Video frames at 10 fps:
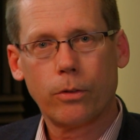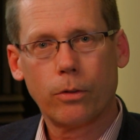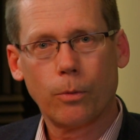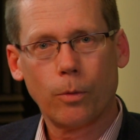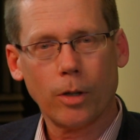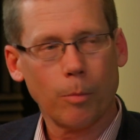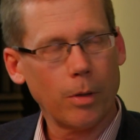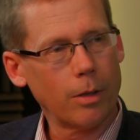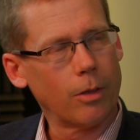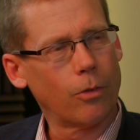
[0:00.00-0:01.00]
to really
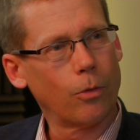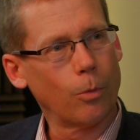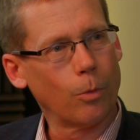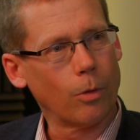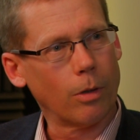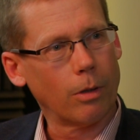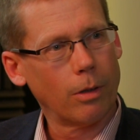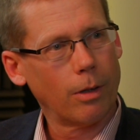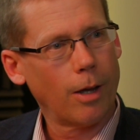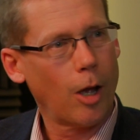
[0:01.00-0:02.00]
mean that you were
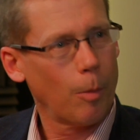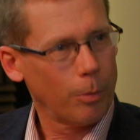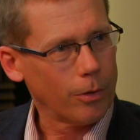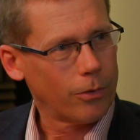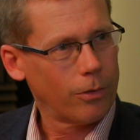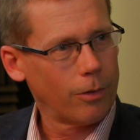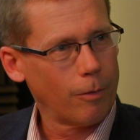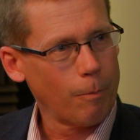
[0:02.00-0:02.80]
helpless.